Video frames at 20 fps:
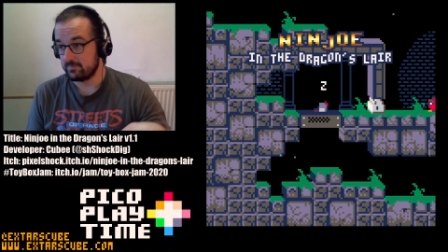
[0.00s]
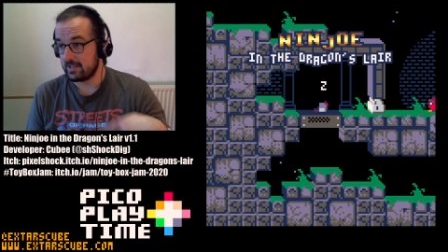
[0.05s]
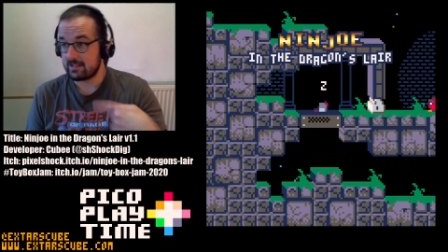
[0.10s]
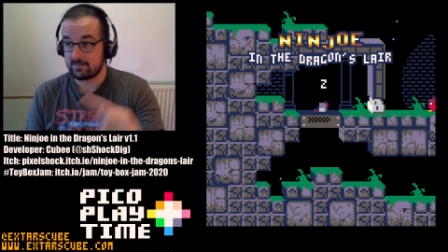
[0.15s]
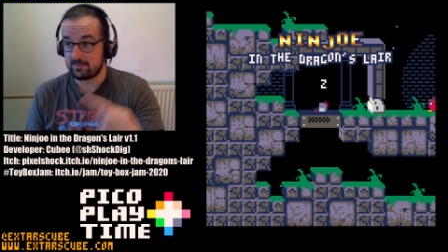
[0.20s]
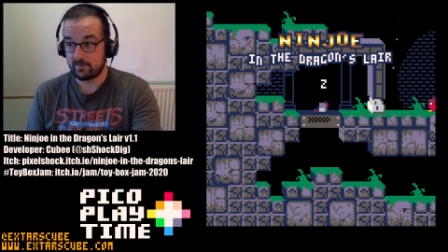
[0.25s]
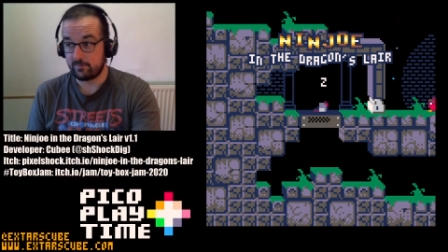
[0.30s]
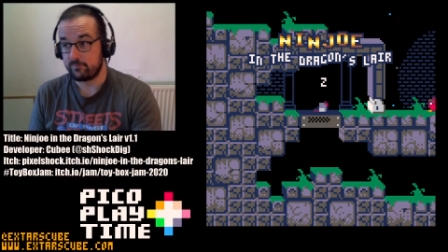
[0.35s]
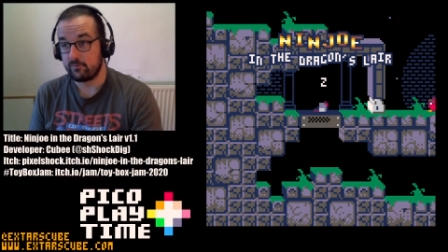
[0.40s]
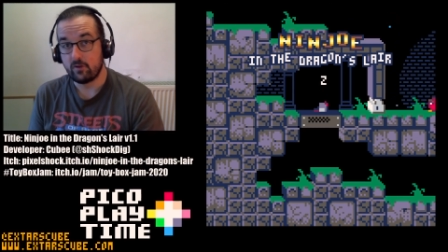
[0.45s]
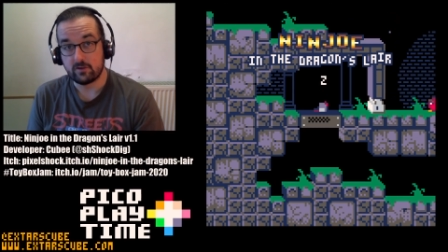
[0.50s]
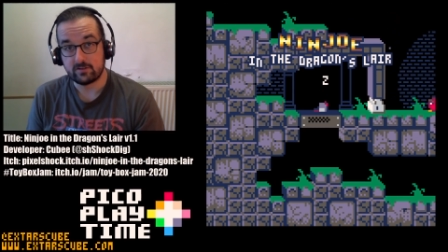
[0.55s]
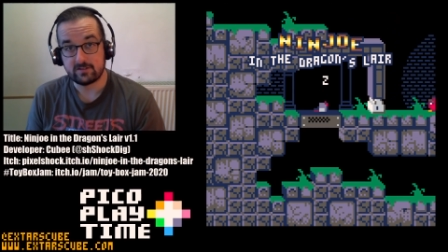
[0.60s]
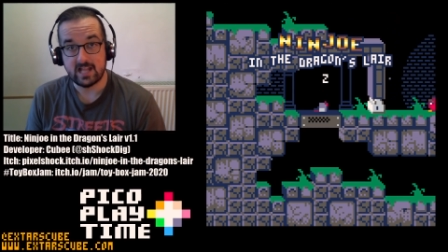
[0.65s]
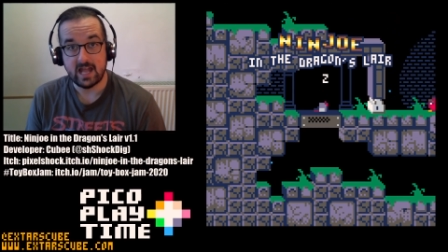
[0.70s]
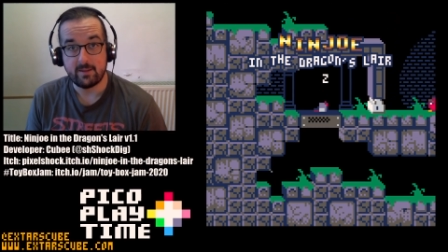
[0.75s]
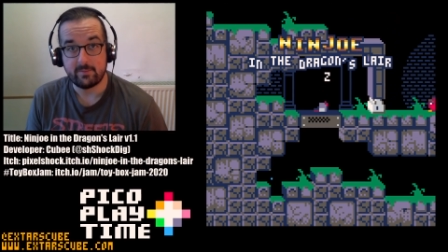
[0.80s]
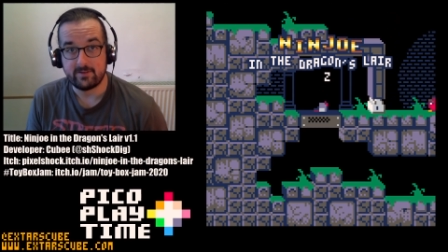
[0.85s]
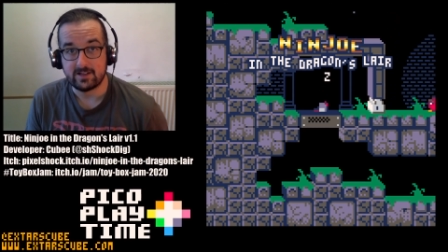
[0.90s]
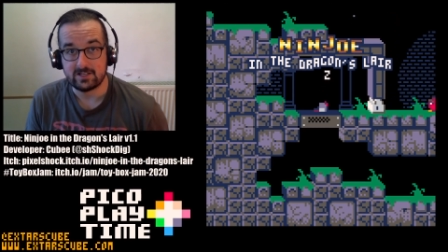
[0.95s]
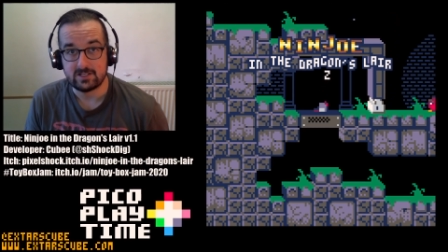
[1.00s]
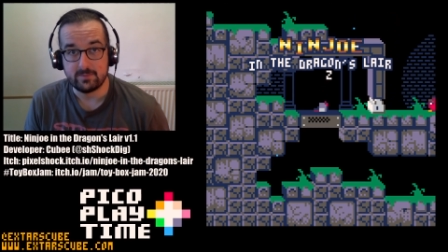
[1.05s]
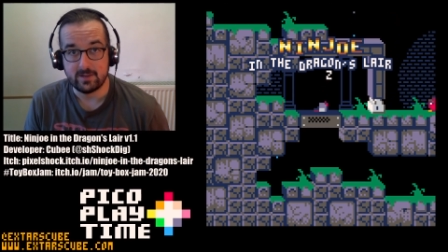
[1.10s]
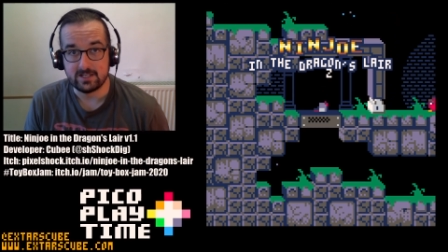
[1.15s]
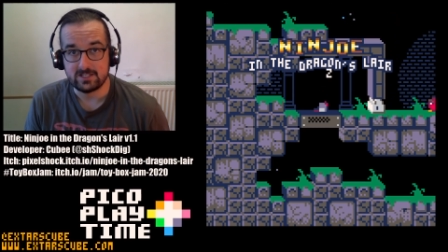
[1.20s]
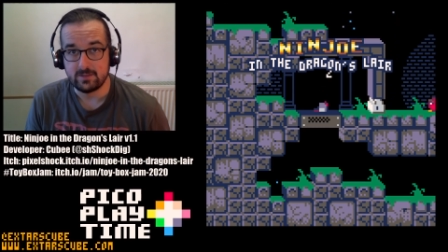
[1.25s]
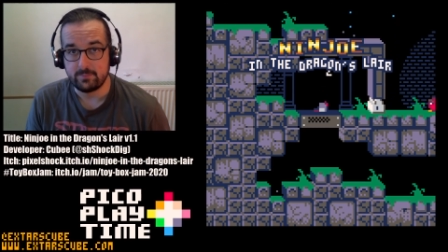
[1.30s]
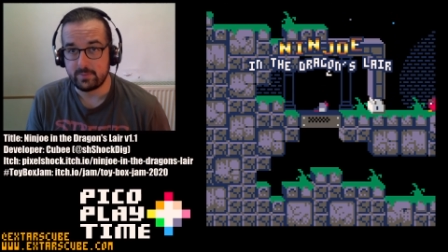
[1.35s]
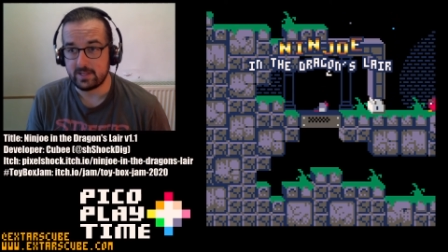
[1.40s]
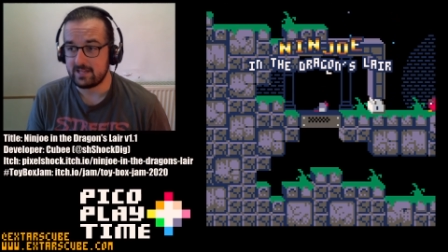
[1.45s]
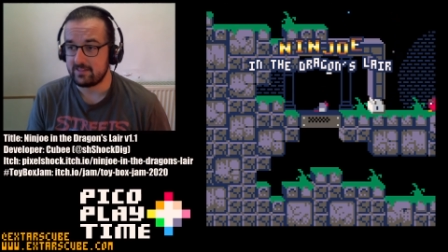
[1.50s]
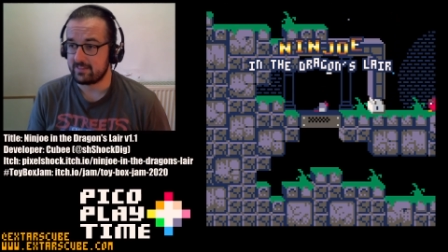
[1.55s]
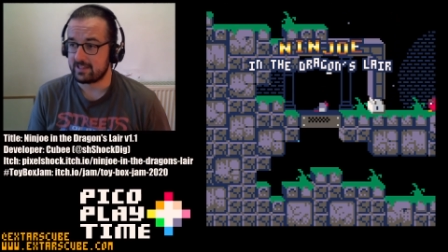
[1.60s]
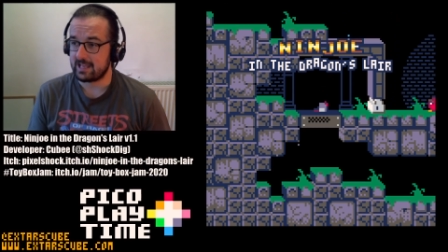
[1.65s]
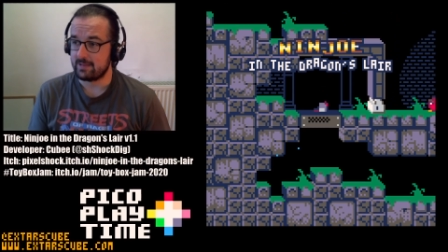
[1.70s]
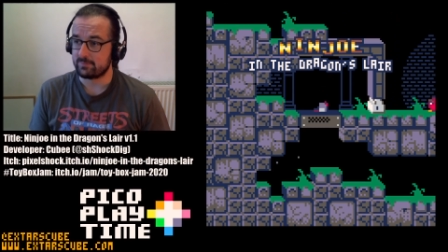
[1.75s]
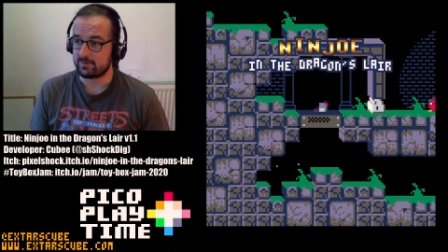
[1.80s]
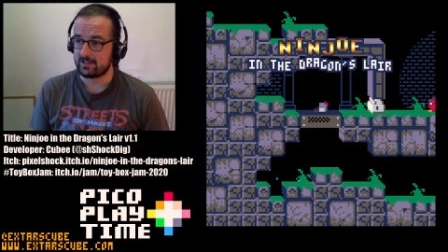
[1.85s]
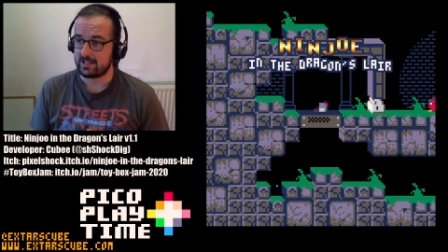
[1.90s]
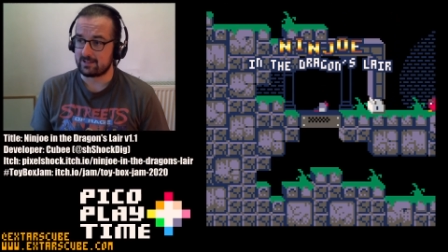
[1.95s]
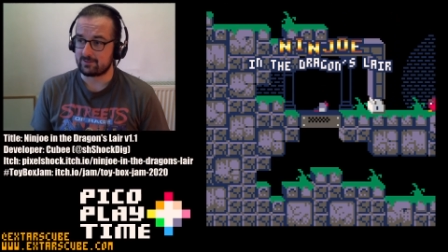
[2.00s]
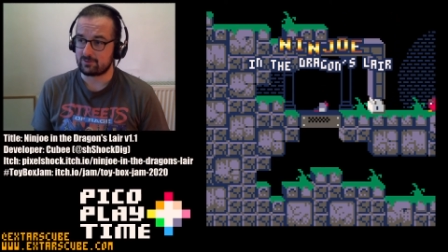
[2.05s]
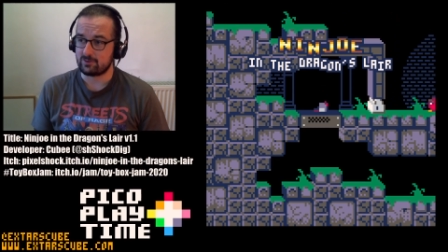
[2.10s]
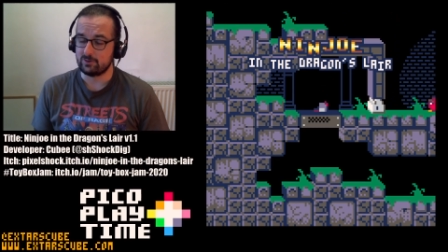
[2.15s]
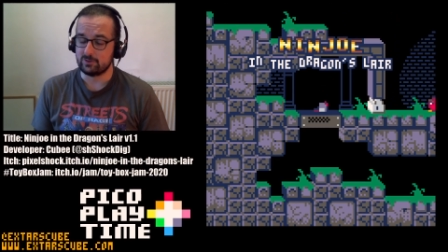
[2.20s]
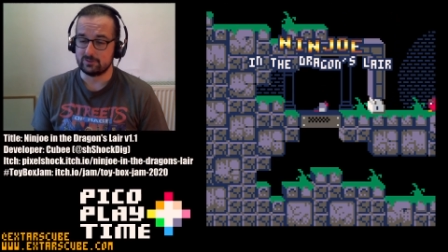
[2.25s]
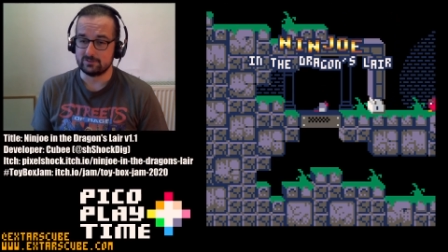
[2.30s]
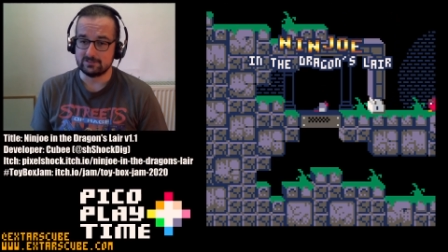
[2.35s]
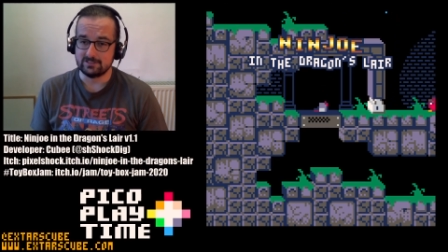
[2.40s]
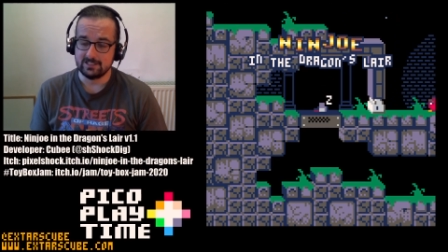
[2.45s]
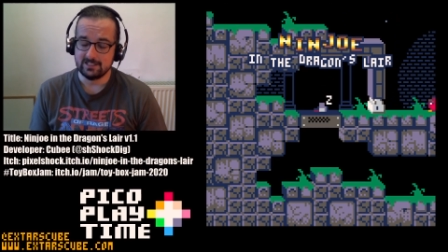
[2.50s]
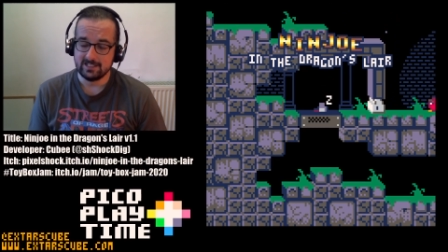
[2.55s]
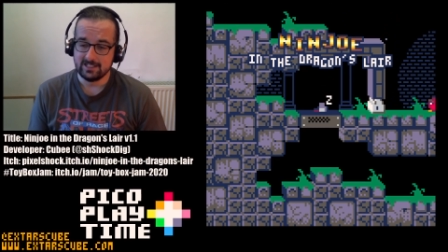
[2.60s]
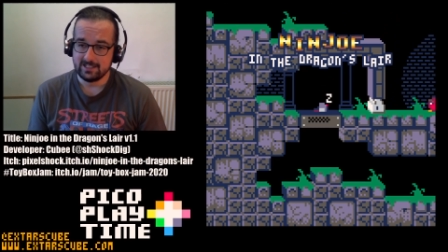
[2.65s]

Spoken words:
That's the first time I've actually managed to beat the game, so that's cool.